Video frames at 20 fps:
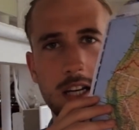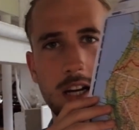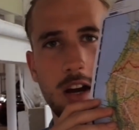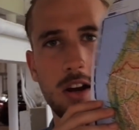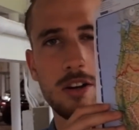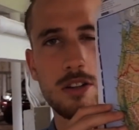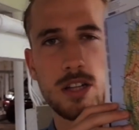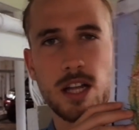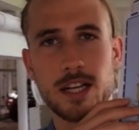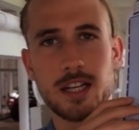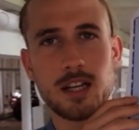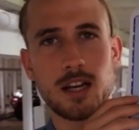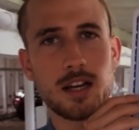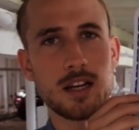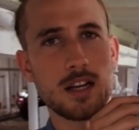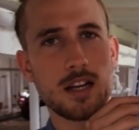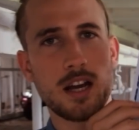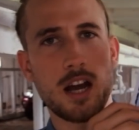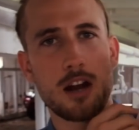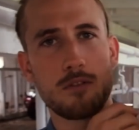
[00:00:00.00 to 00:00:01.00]
you know, like
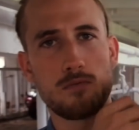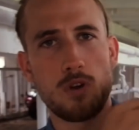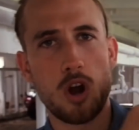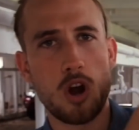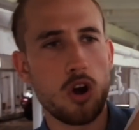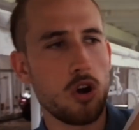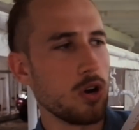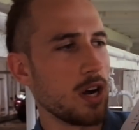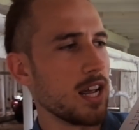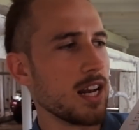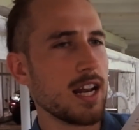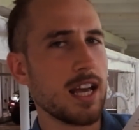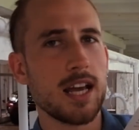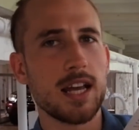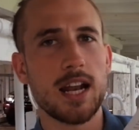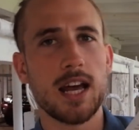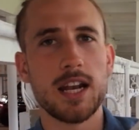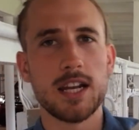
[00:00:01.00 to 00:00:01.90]
I wrote in it,